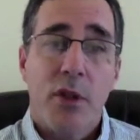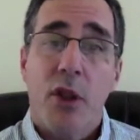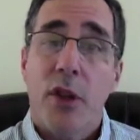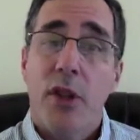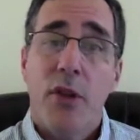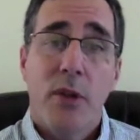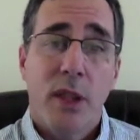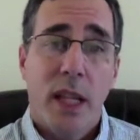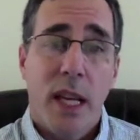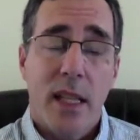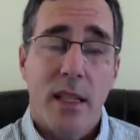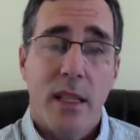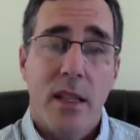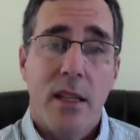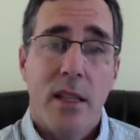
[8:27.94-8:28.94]
two
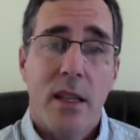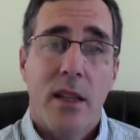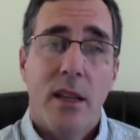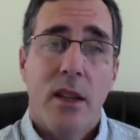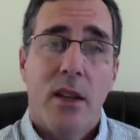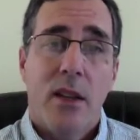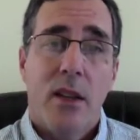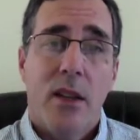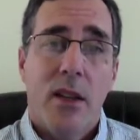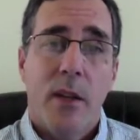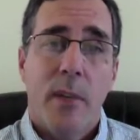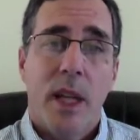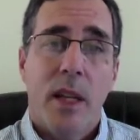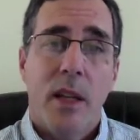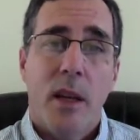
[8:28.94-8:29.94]
classes on a
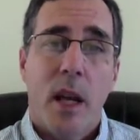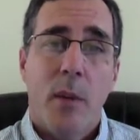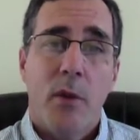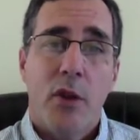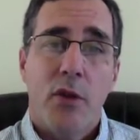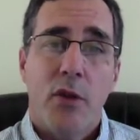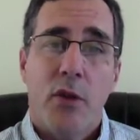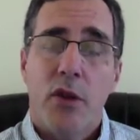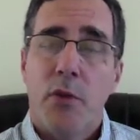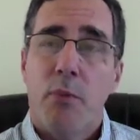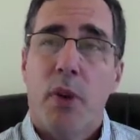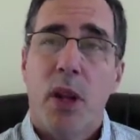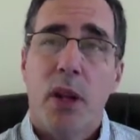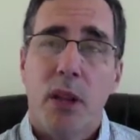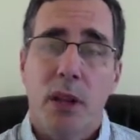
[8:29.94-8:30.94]
man named George
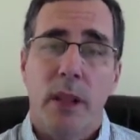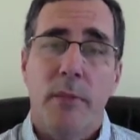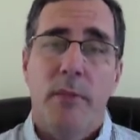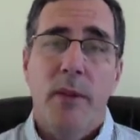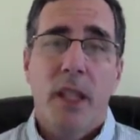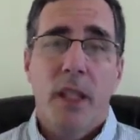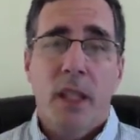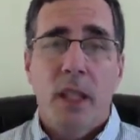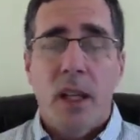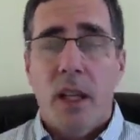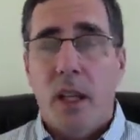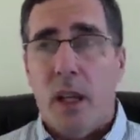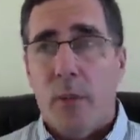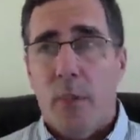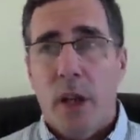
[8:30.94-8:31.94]
Berkeley.
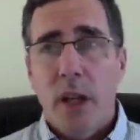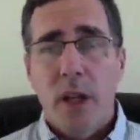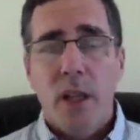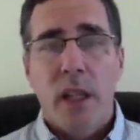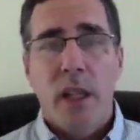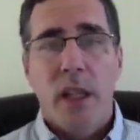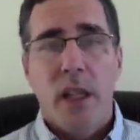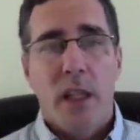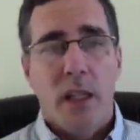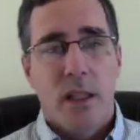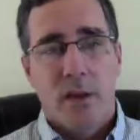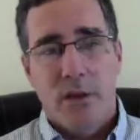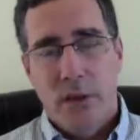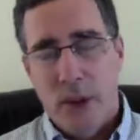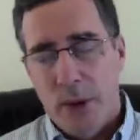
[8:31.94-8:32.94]
Now, Berkeley is
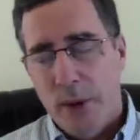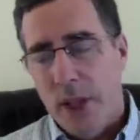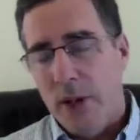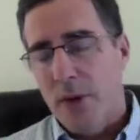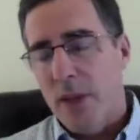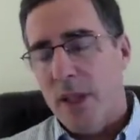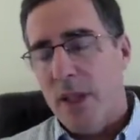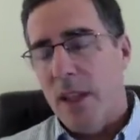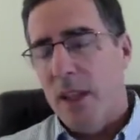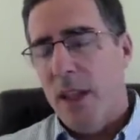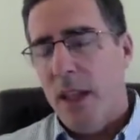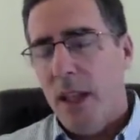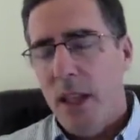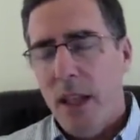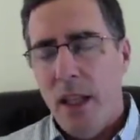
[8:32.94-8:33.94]
very interesting.
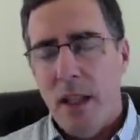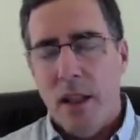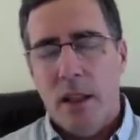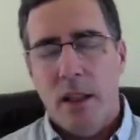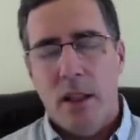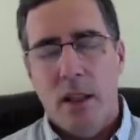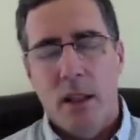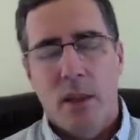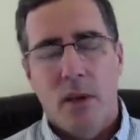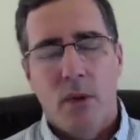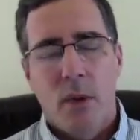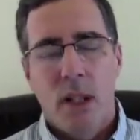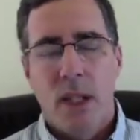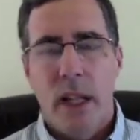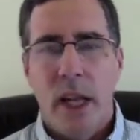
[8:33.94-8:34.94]
He
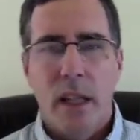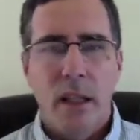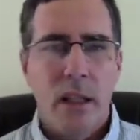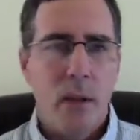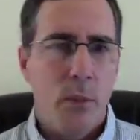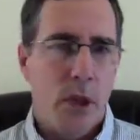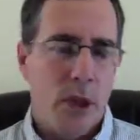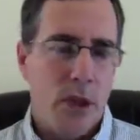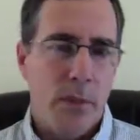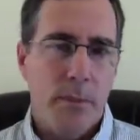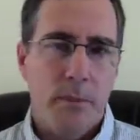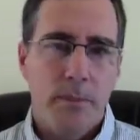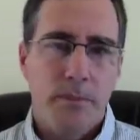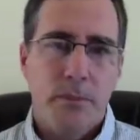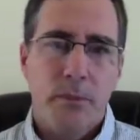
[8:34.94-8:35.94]
was an Anglican bishop,
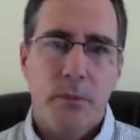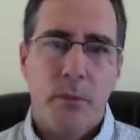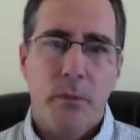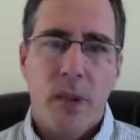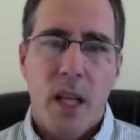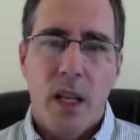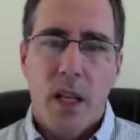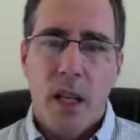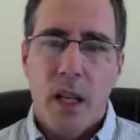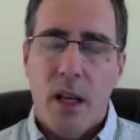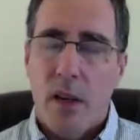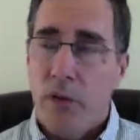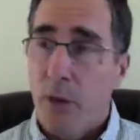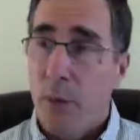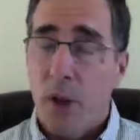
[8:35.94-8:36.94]

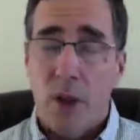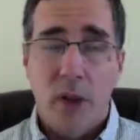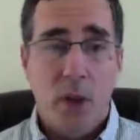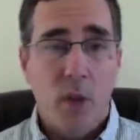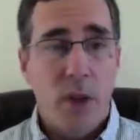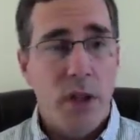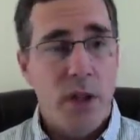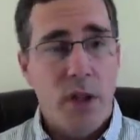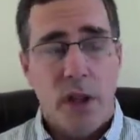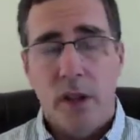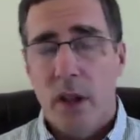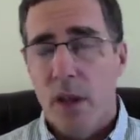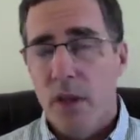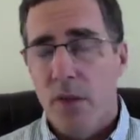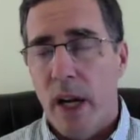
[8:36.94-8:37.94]
familiar with John
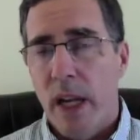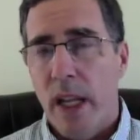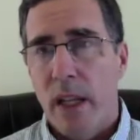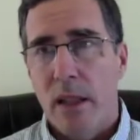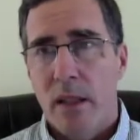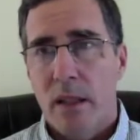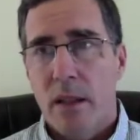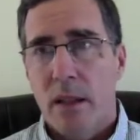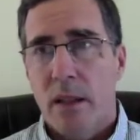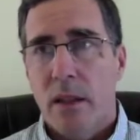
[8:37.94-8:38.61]
Locke's writings.